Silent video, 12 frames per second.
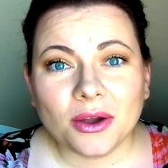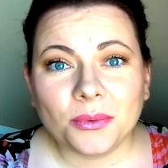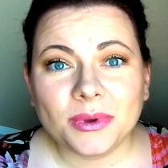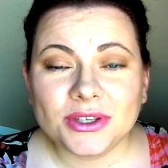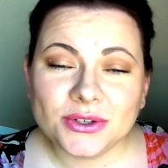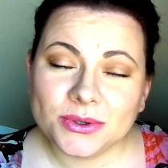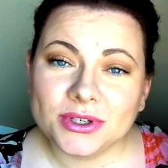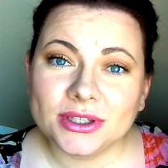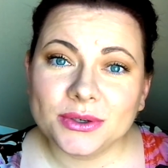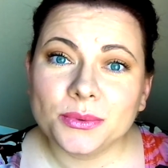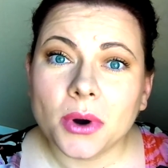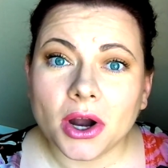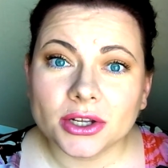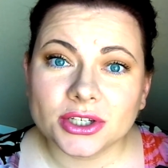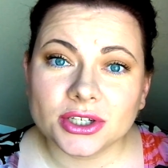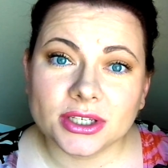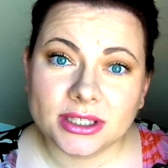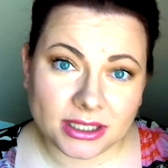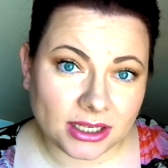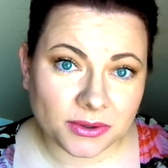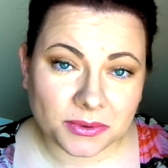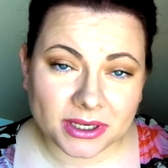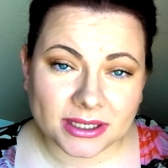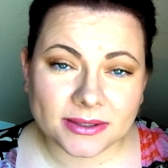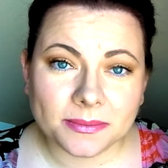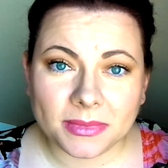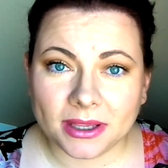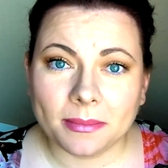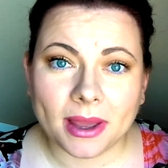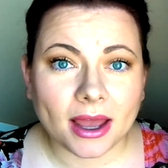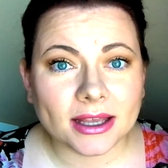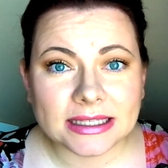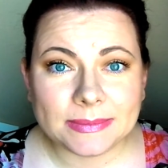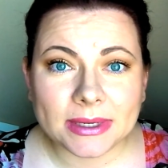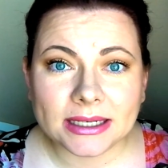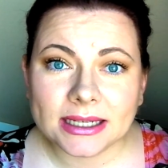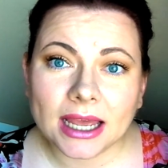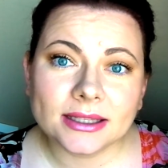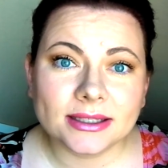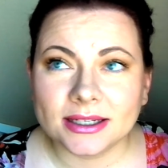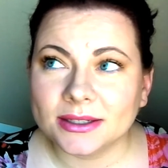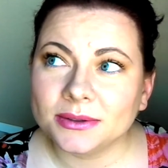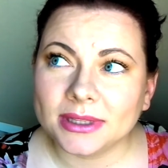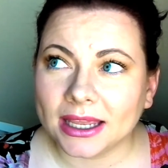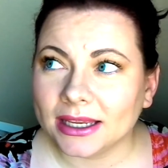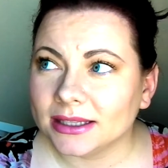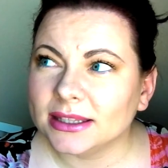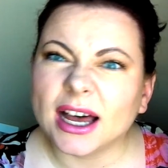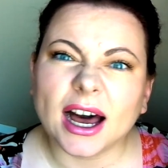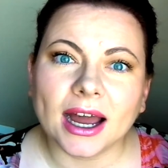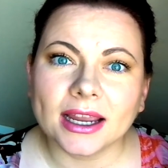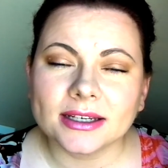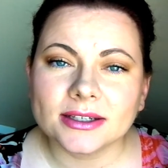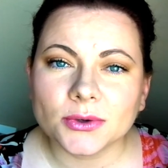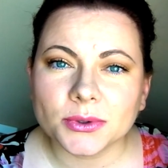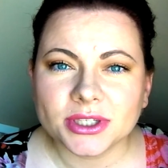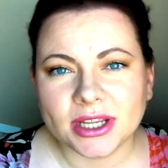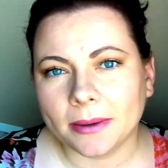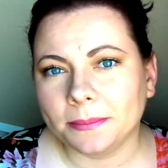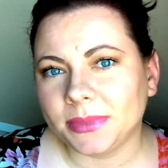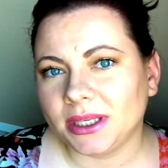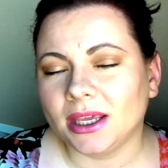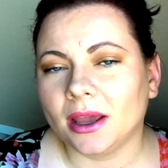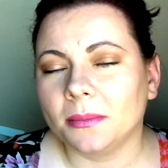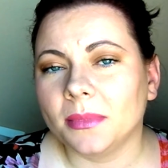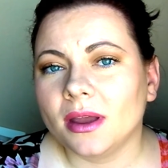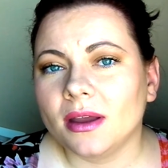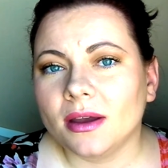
we usually watch series, me and my husband, until like 9 or 10 p.m.